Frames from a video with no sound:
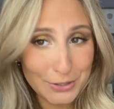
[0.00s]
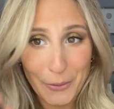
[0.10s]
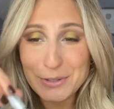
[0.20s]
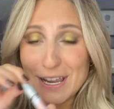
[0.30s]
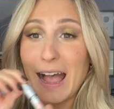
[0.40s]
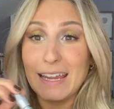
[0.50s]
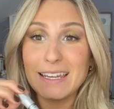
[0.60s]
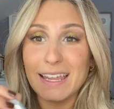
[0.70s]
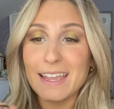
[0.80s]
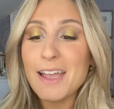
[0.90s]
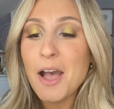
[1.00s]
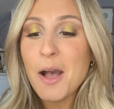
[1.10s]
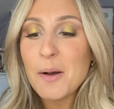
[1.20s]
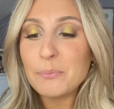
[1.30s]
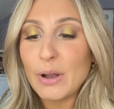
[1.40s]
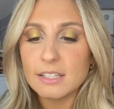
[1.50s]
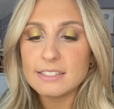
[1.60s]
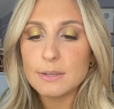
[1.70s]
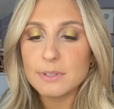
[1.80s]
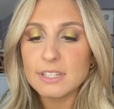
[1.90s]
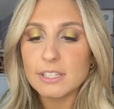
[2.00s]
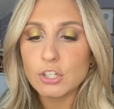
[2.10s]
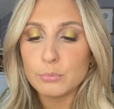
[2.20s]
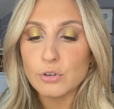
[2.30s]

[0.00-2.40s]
tiny, but let's see what the little